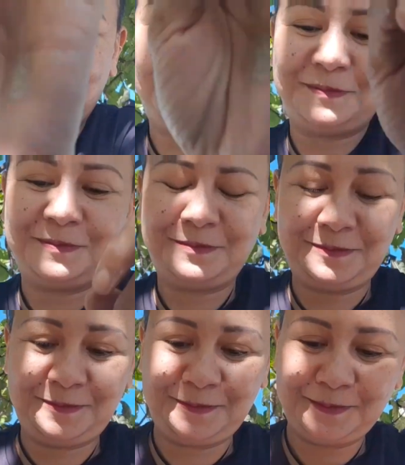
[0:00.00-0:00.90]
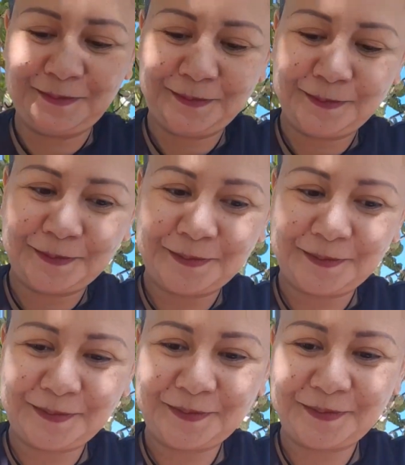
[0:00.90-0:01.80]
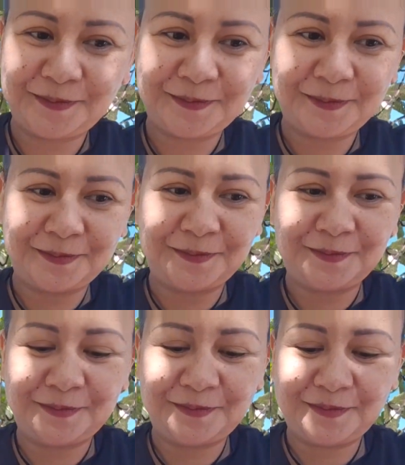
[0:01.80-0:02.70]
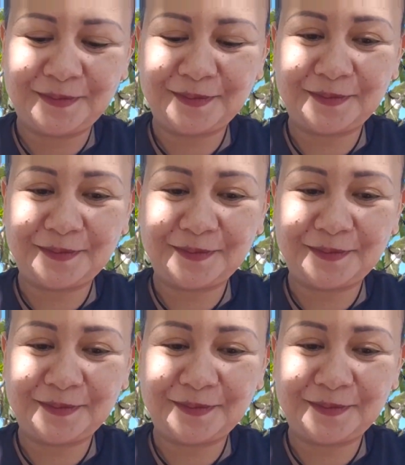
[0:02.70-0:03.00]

No one is speaking in this clip.